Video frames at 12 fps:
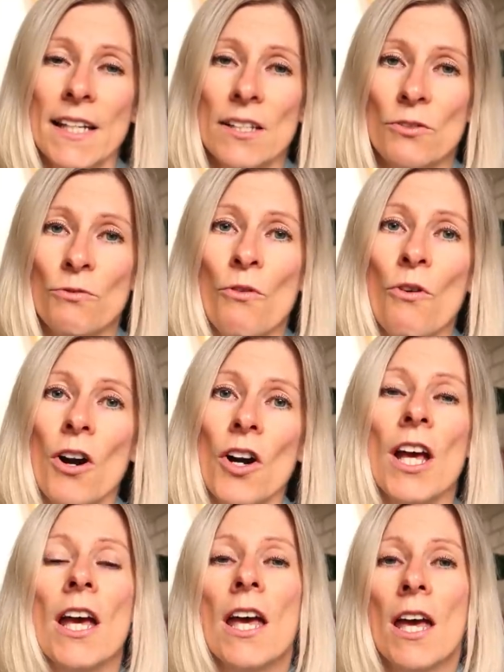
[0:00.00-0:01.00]
is for
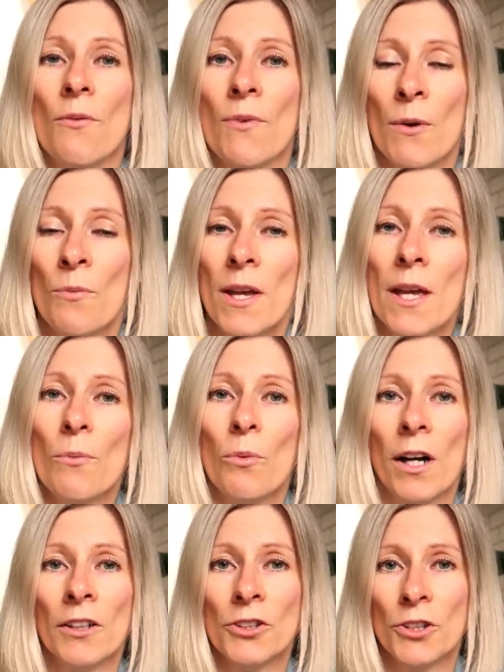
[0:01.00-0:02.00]
when we
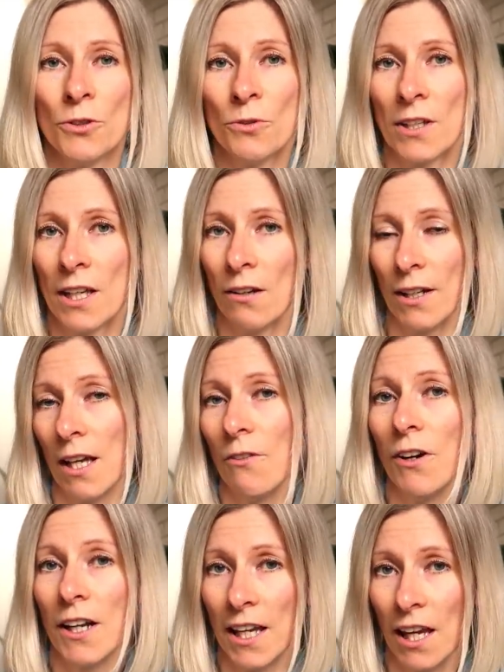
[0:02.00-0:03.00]
want to give
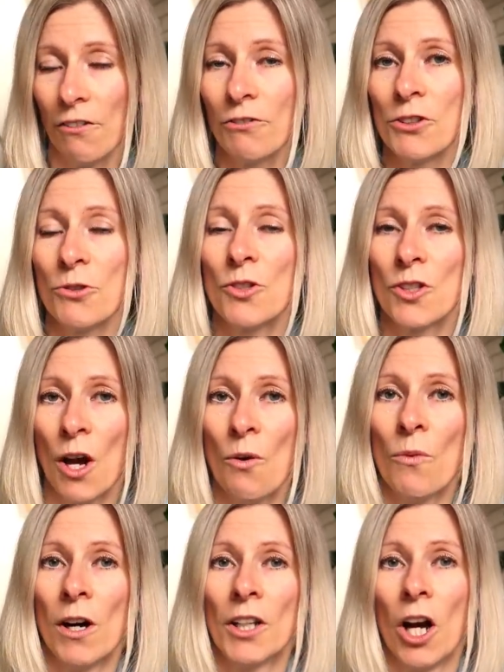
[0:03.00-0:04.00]
a gift to
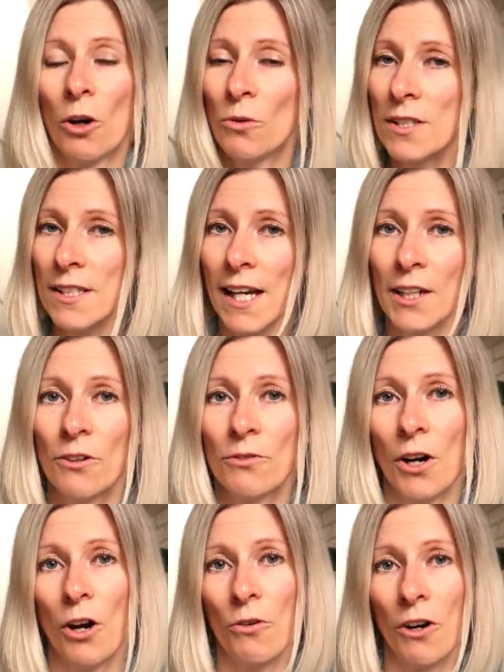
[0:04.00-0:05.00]
someone outside
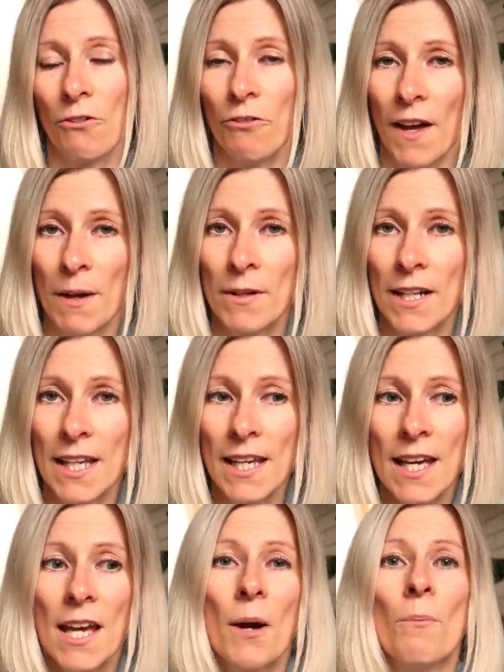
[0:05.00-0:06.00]
of our
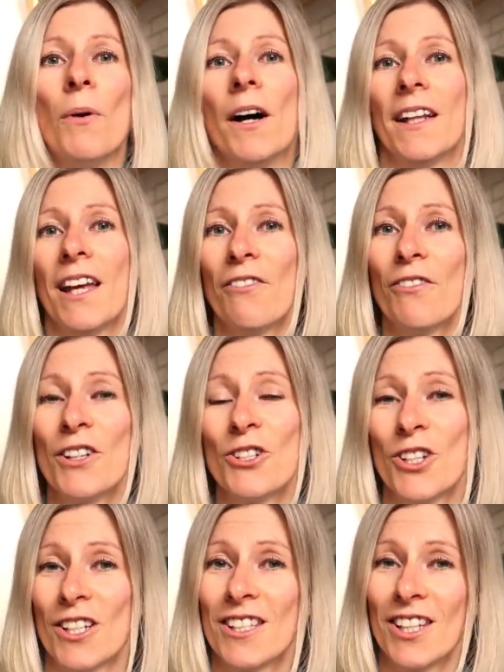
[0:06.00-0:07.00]
family. But if it's
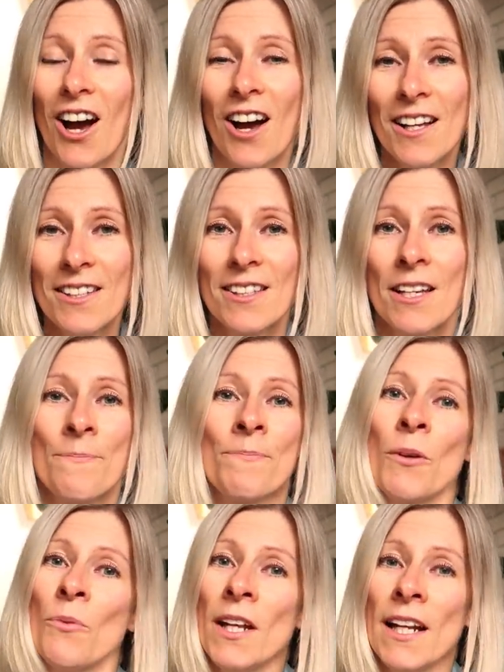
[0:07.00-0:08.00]
just us,
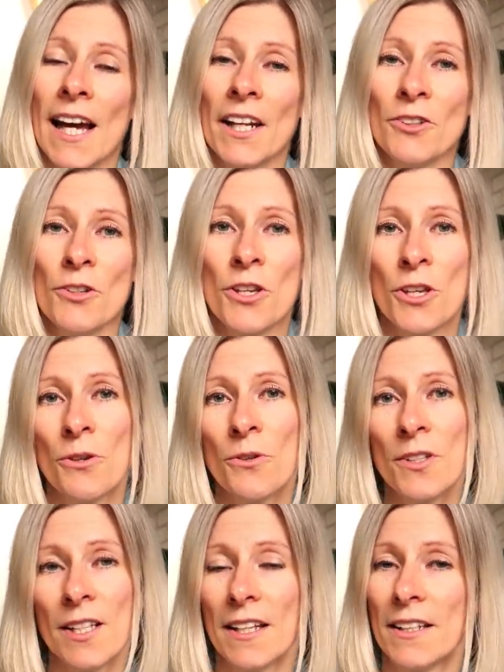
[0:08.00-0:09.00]
we like to
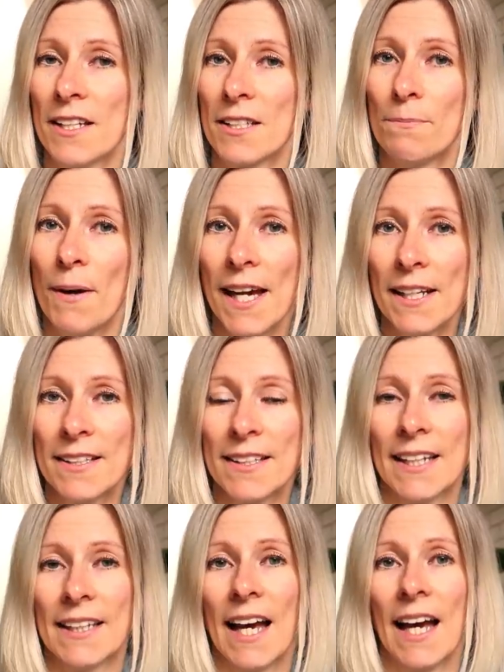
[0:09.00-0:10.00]
use these bags
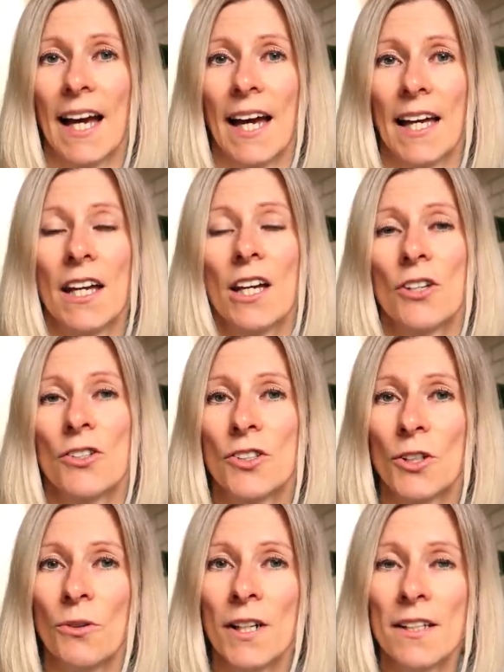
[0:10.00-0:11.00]
that I
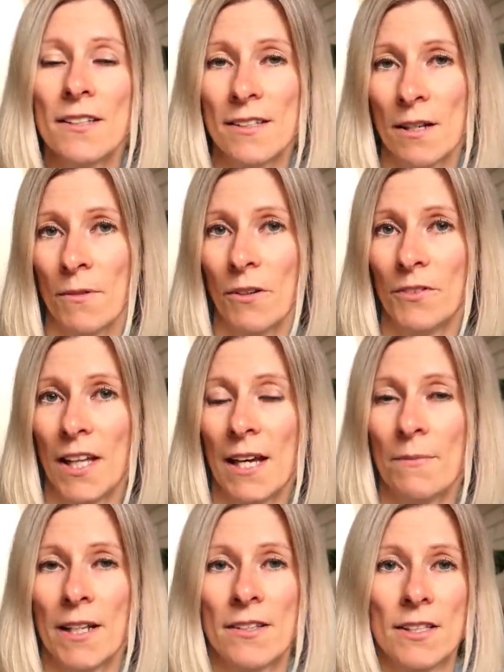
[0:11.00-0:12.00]
sewed, some of
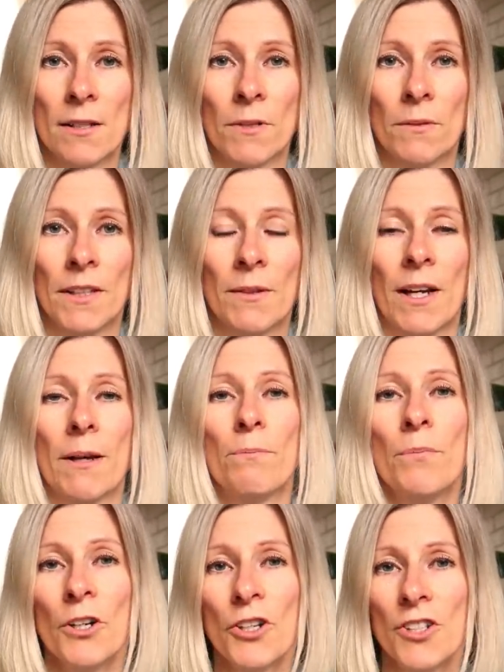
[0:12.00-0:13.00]
them, and some of them I
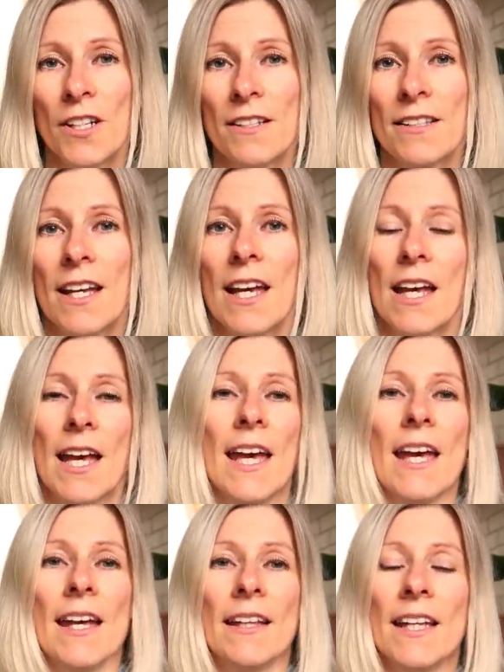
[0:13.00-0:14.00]
purchased,
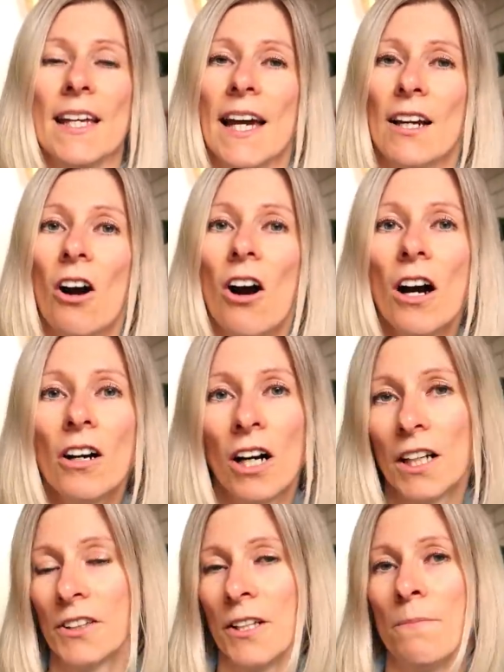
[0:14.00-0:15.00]
and they are all
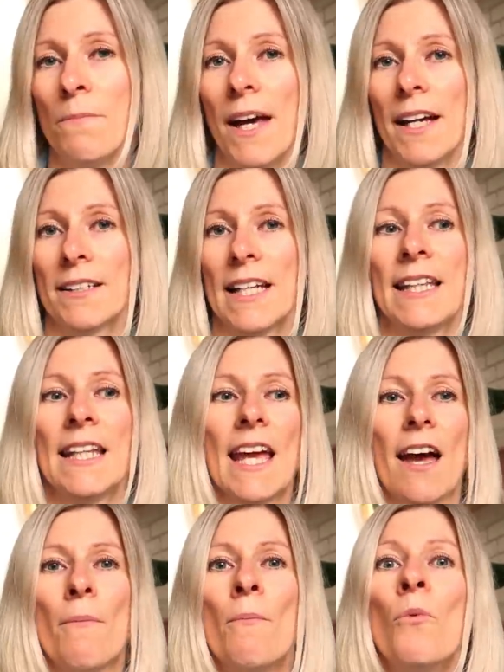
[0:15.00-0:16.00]
cotton bags, and they
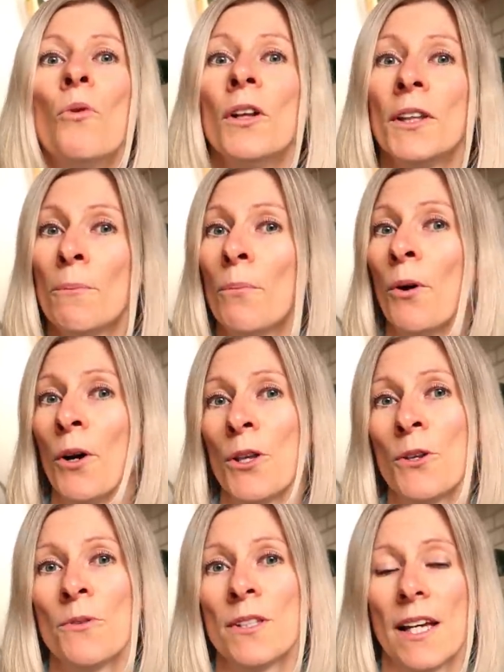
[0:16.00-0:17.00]
have multiple
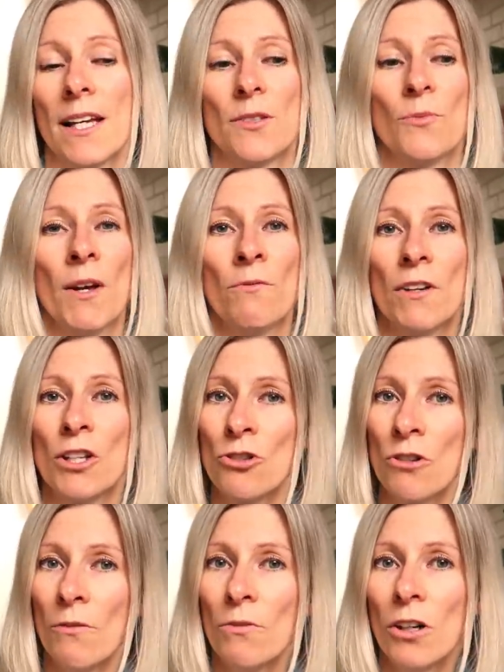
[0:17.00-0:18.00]
uses. When we
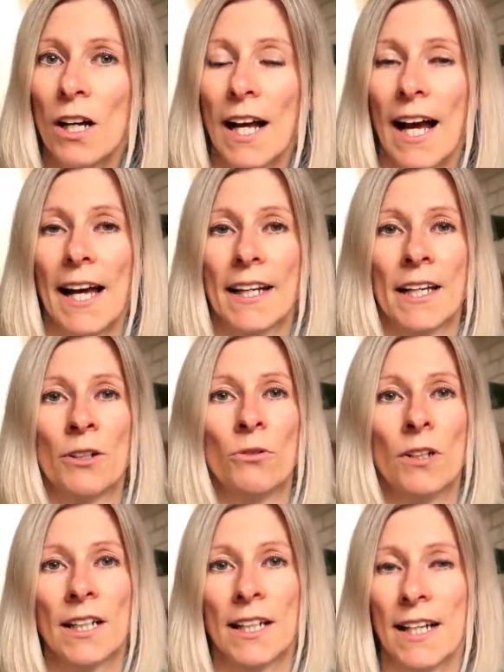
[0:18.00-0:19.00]
travel, I can
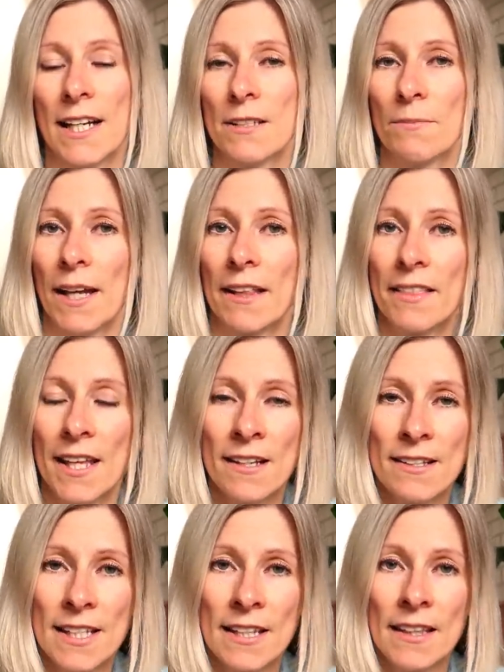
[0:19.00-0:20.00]
organize my
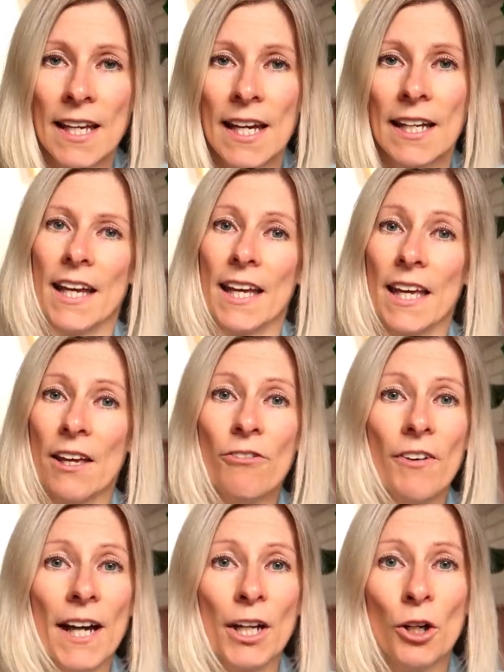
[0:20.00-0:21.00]
things in there.
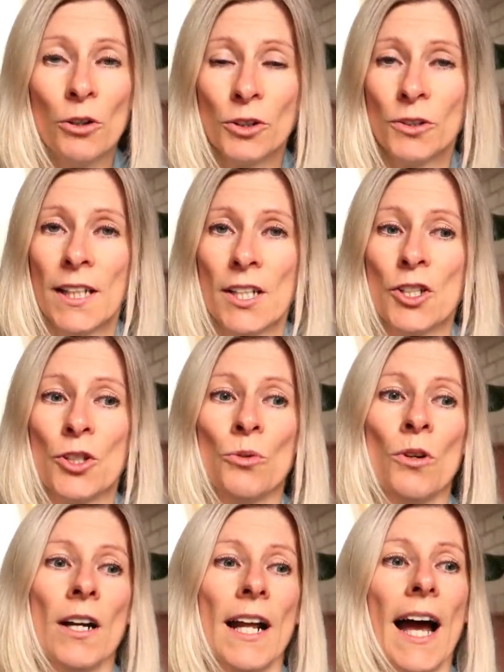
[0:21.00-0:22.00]
If I go to the
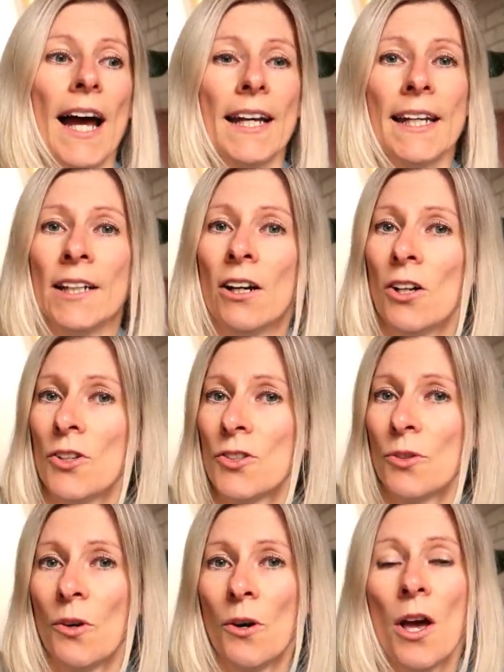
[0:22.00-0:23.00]
store, I can
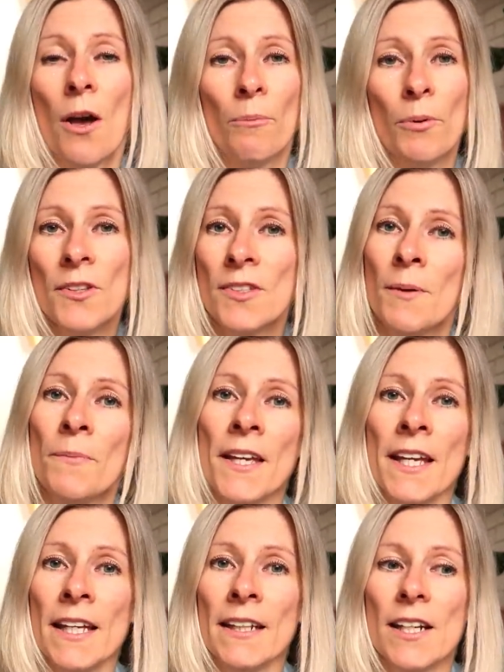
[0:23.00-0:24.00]
also put
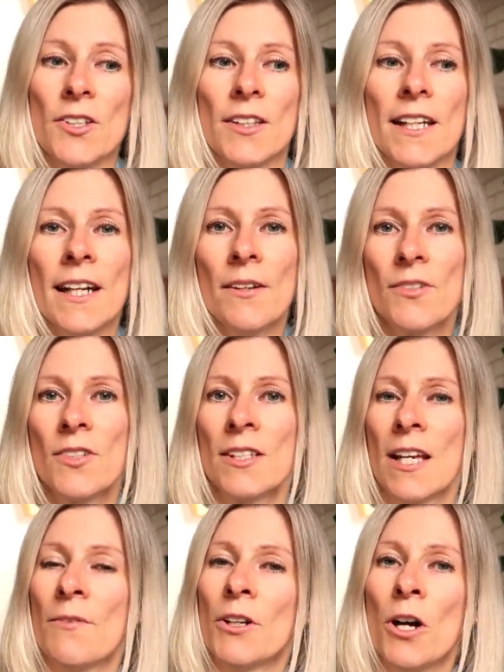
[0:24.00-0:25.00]
something in there. So there has
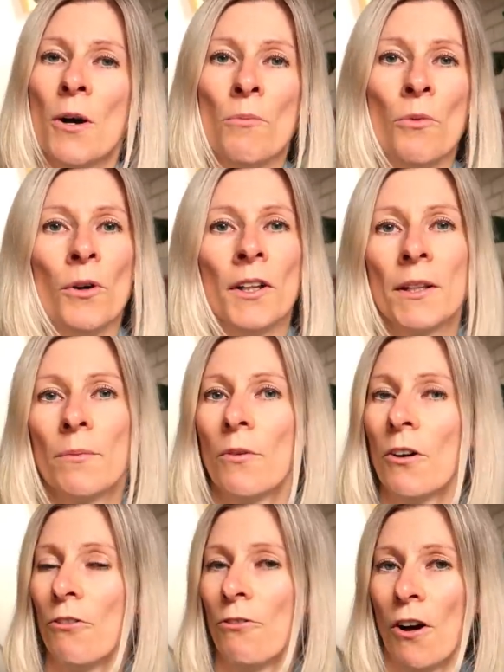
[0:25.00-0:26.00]
several
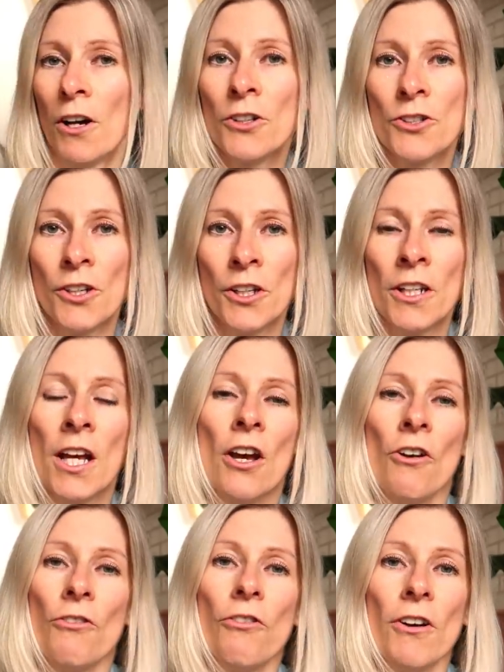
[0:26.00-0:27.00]
multiple function
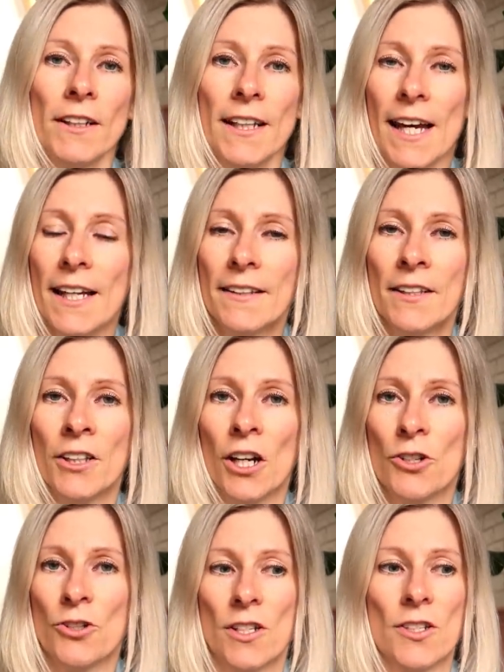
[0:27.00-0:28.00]
for that,
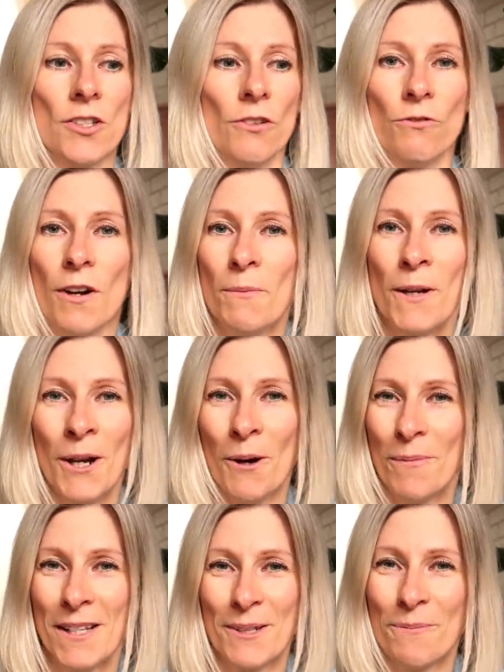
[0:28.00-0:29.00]
not just wrapping
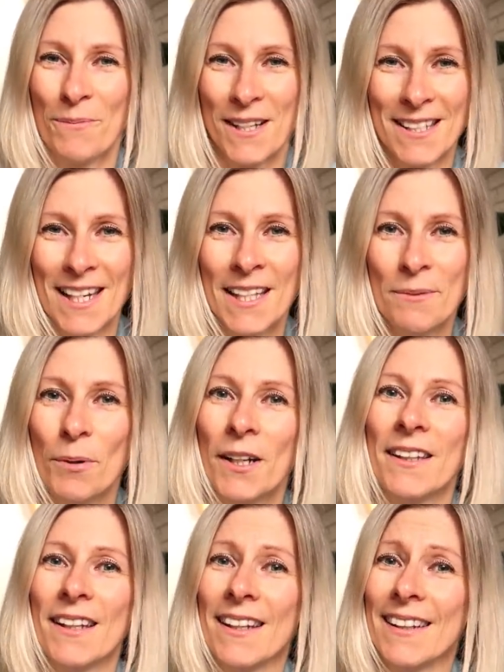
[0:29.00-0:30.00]
up as a present,
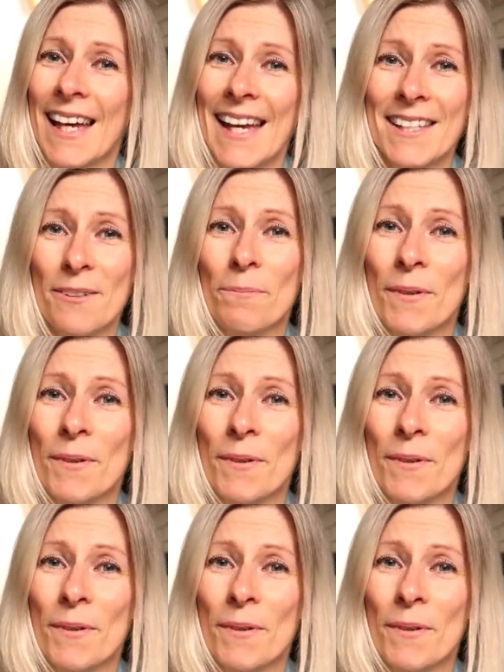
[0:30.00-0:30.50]
but as a